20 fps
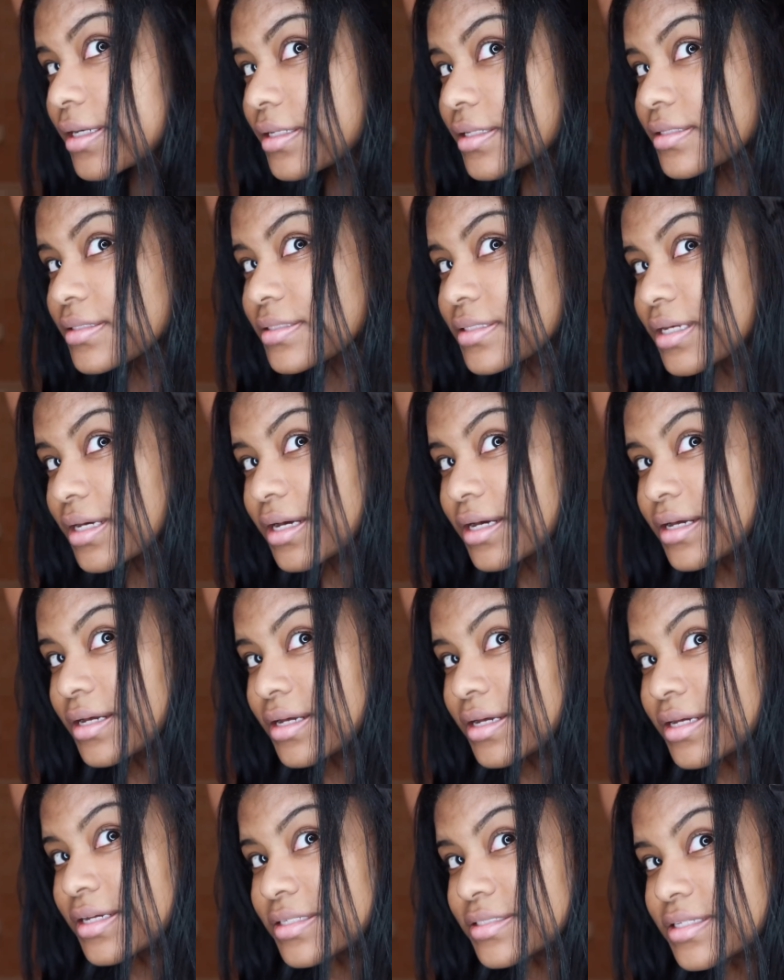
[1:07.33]
it is, yeah.
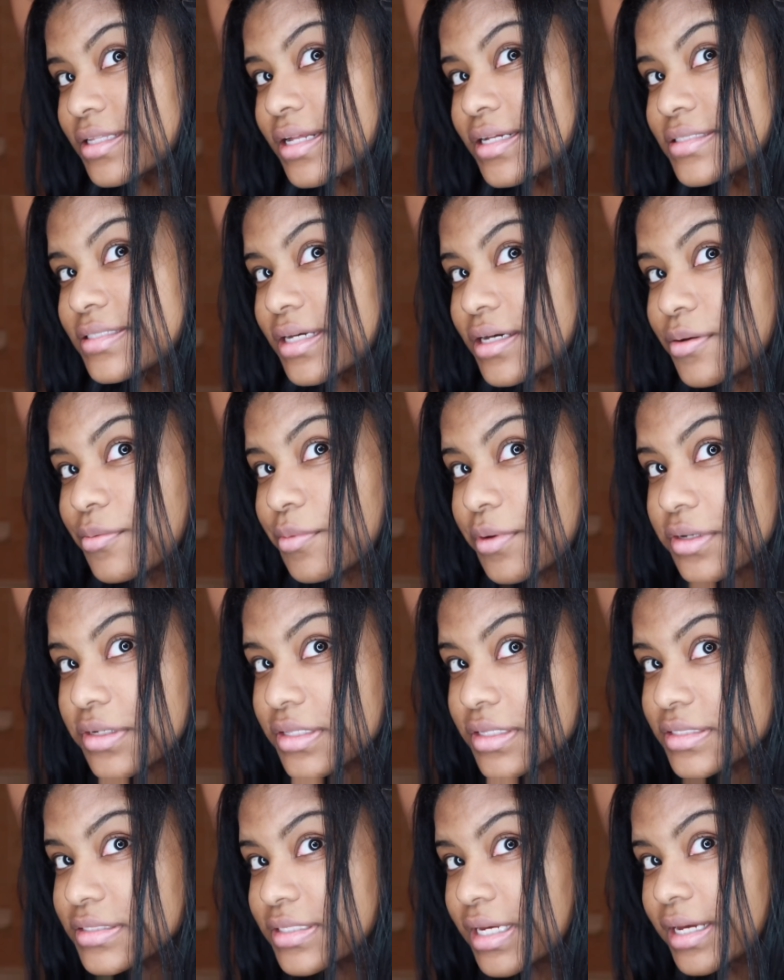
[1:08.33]
So that's like one
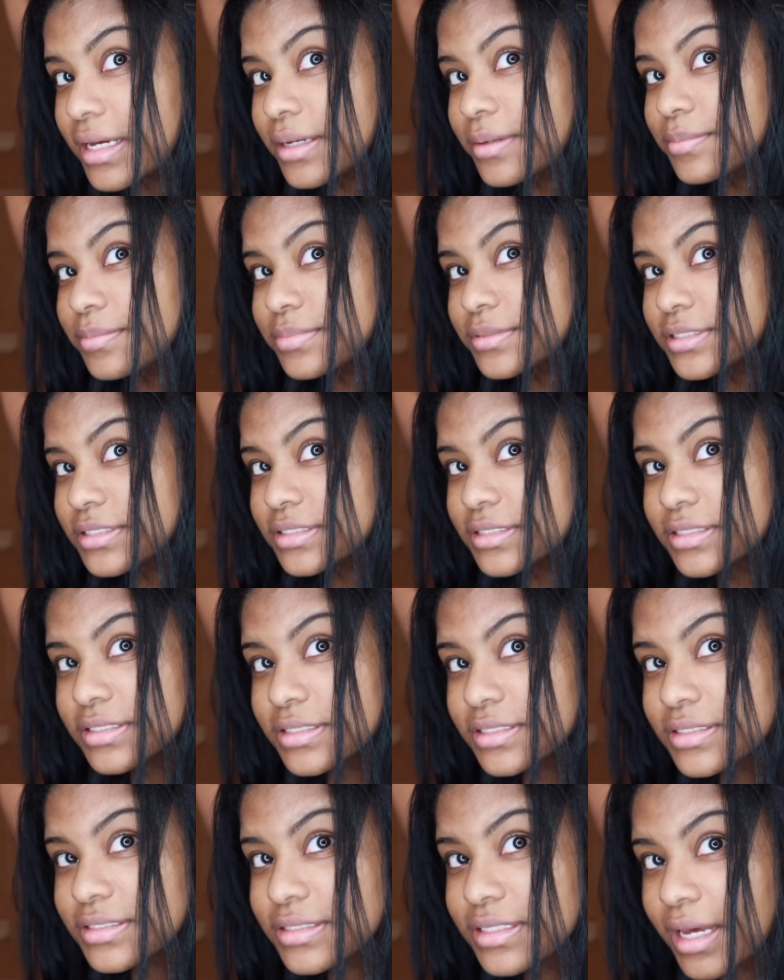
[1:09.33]
of the tapes
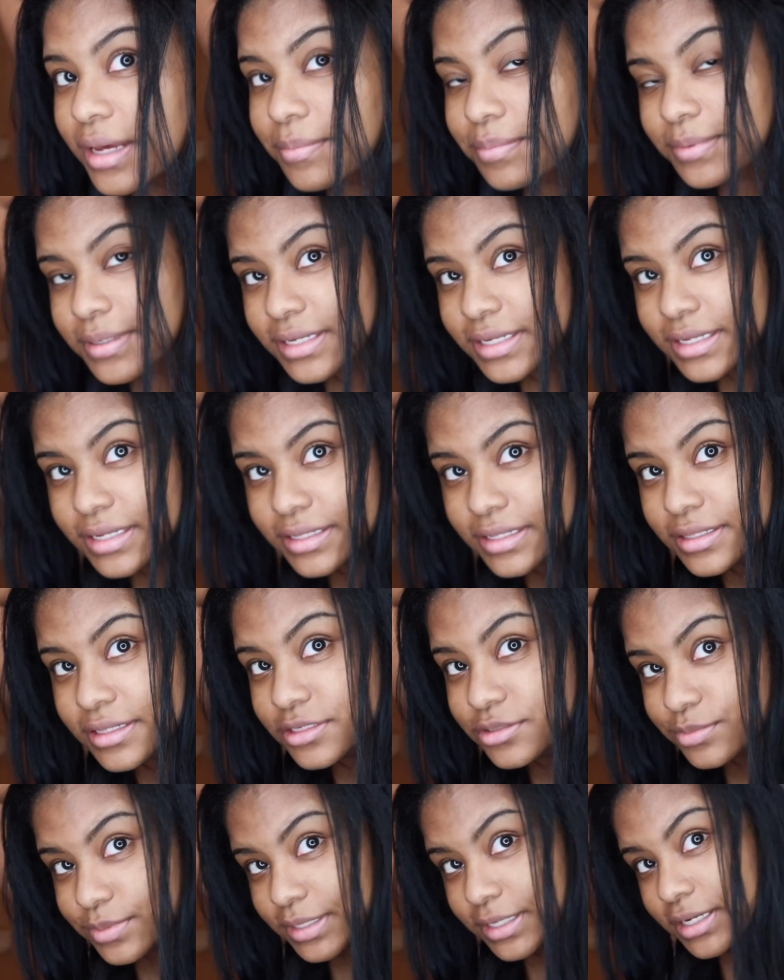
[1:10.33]
taped in, and
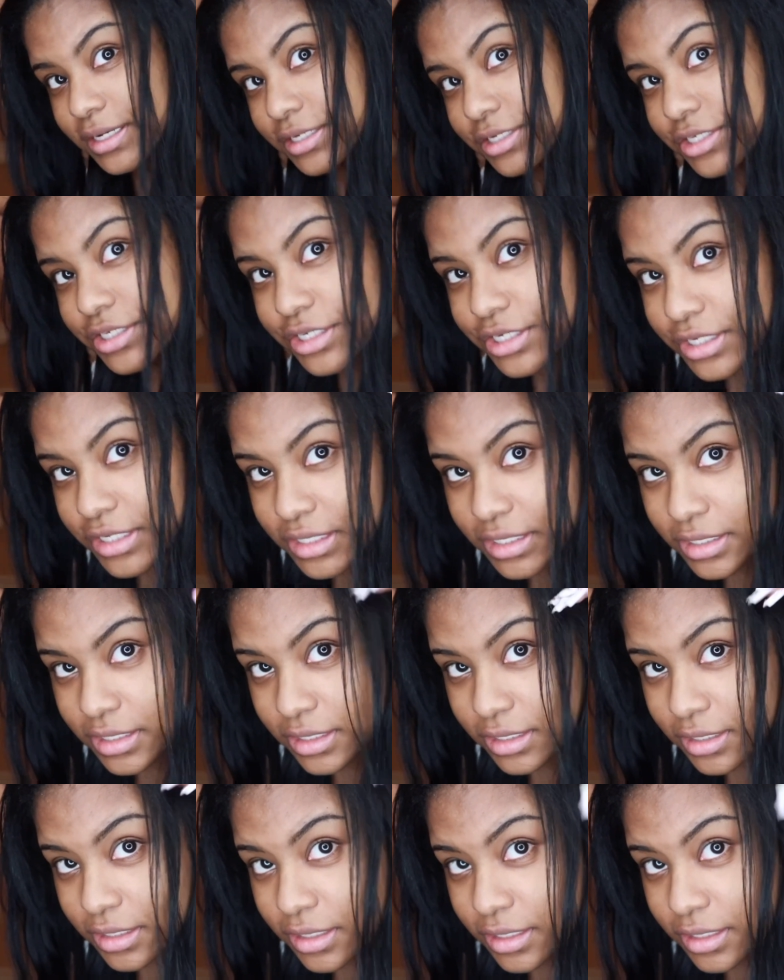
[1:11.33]
there's one under it.